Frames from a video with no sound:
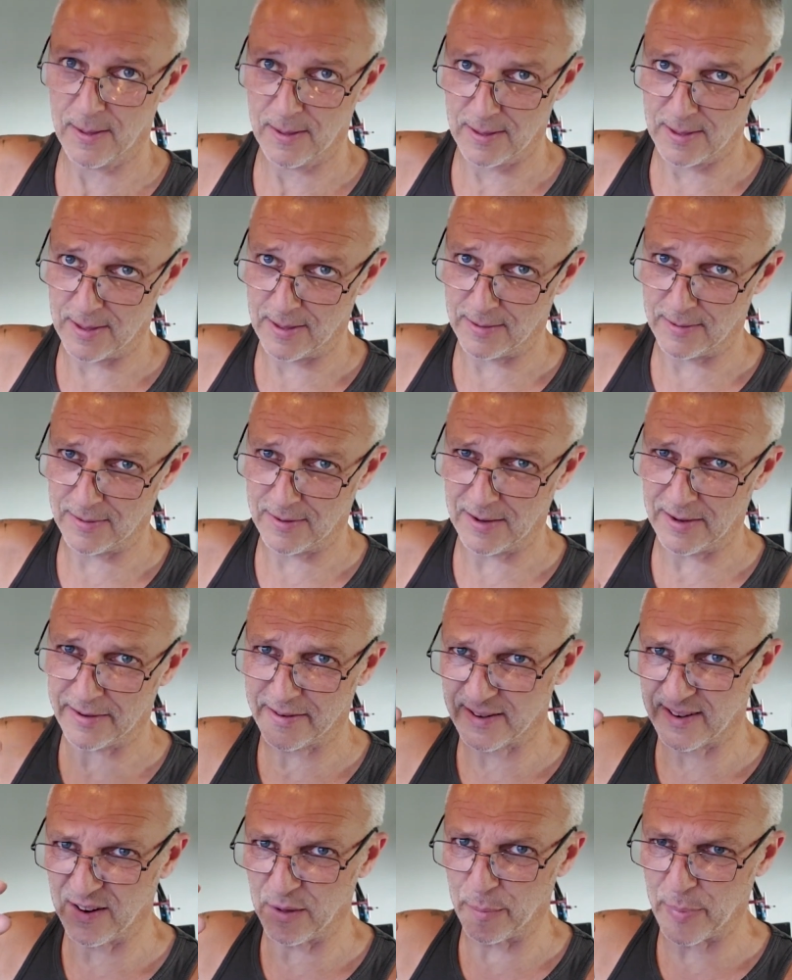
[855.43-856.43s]
it's
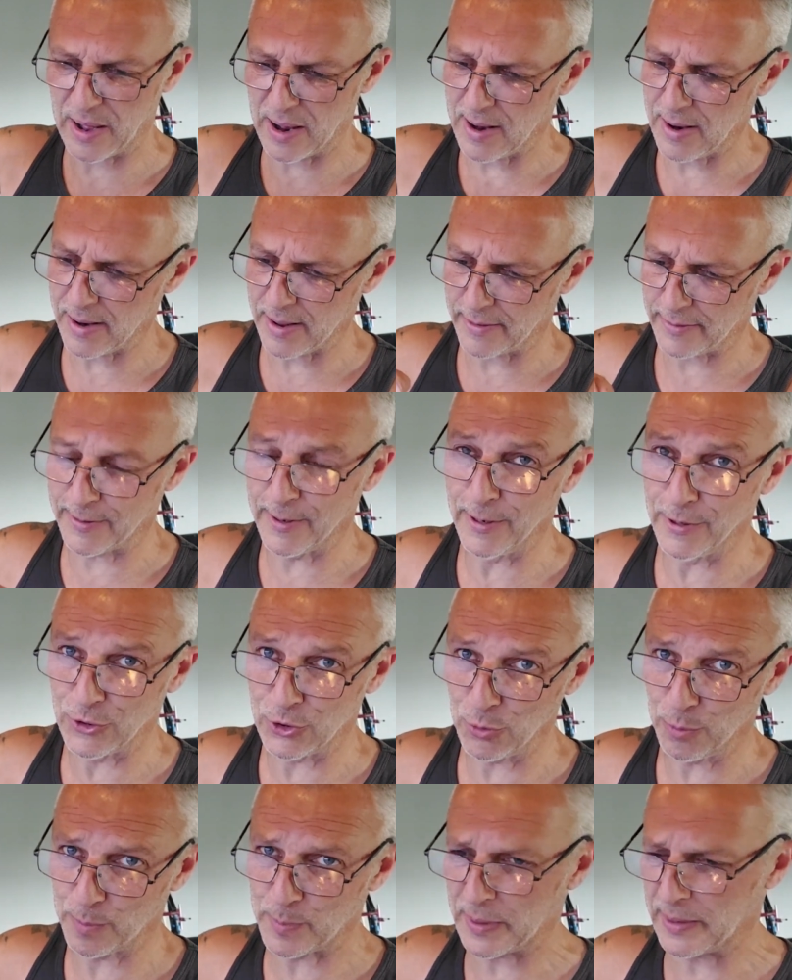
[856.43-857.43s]
a little bit higher than it
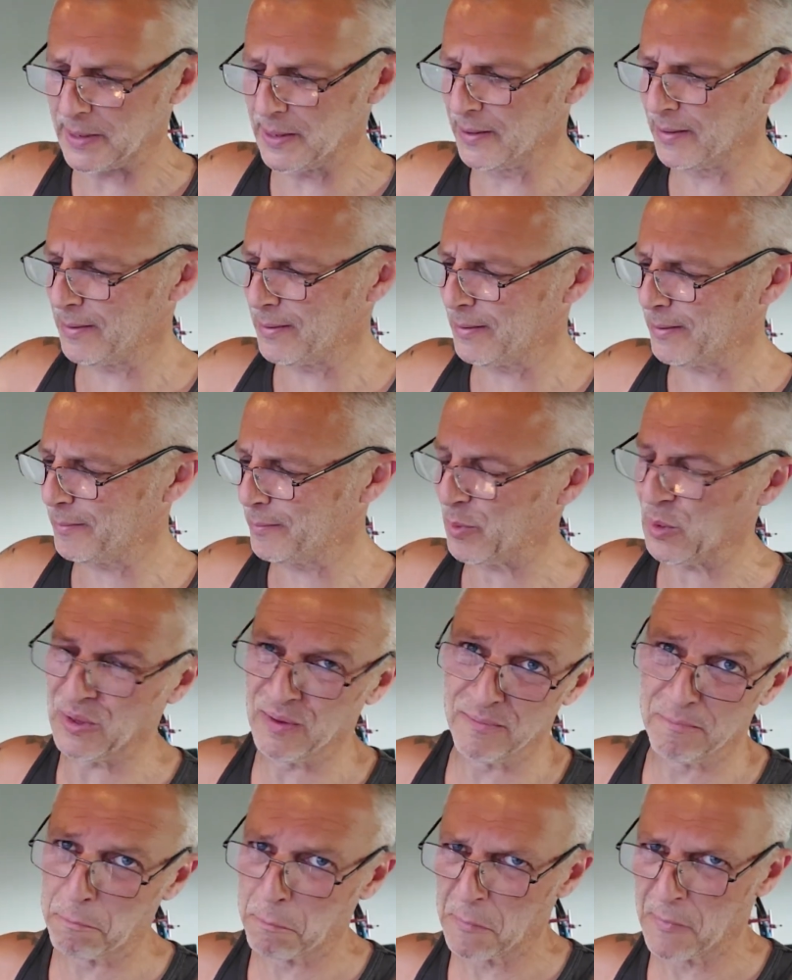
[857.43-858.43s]
should be, but
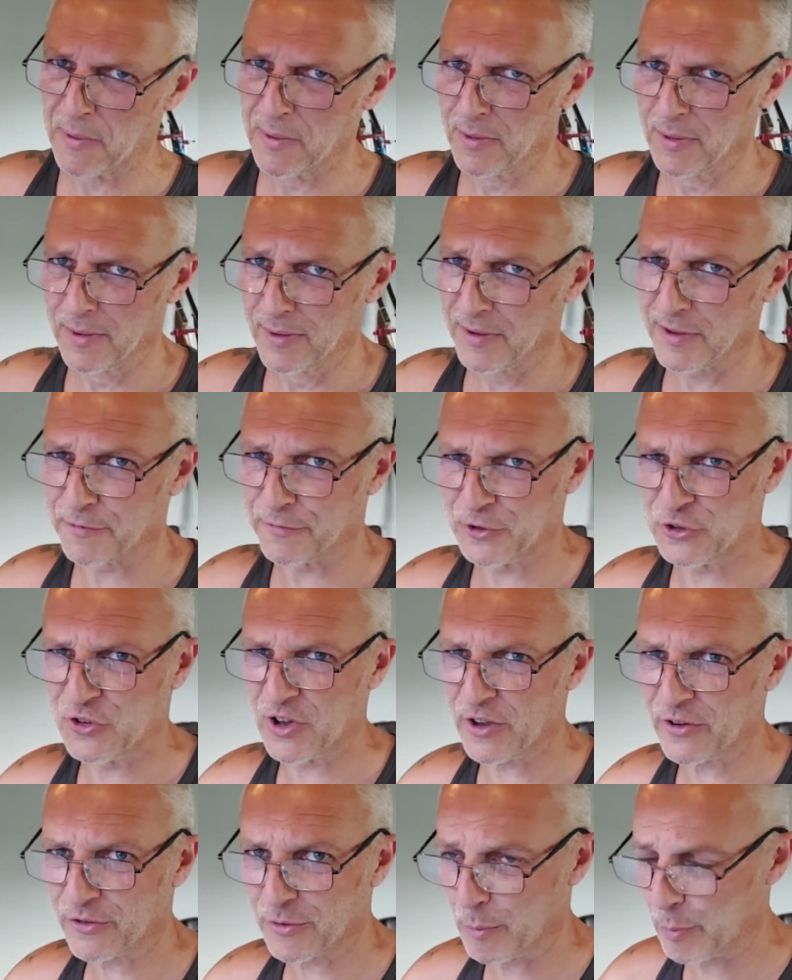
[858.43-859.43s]
it's for
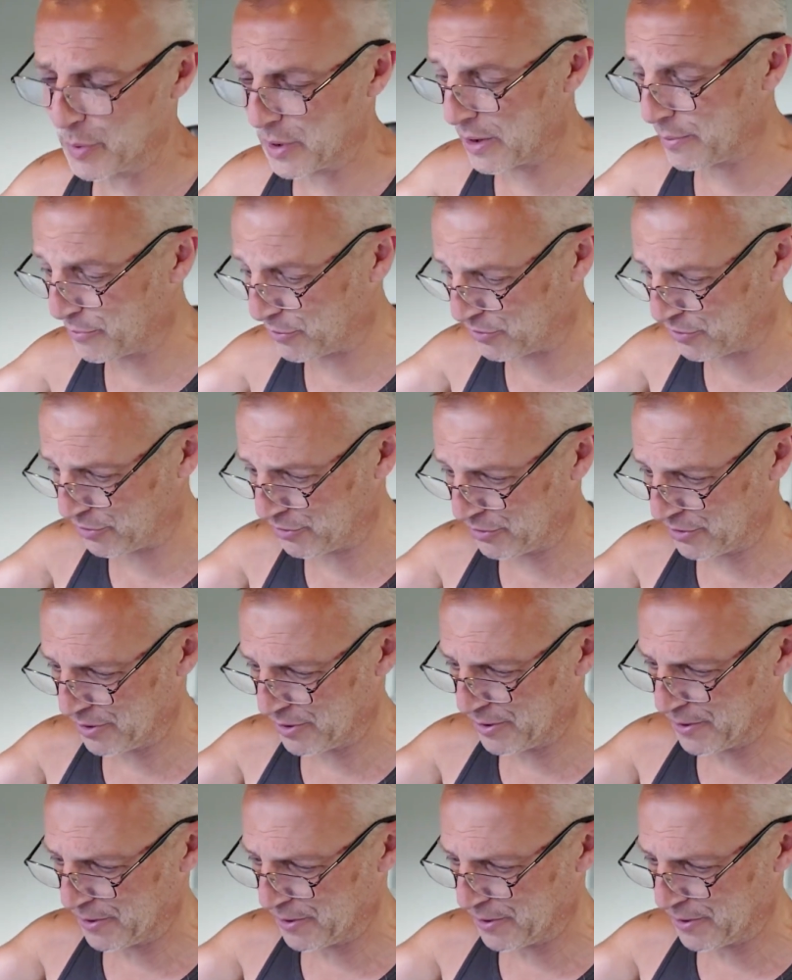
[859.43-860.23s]
testing purposes.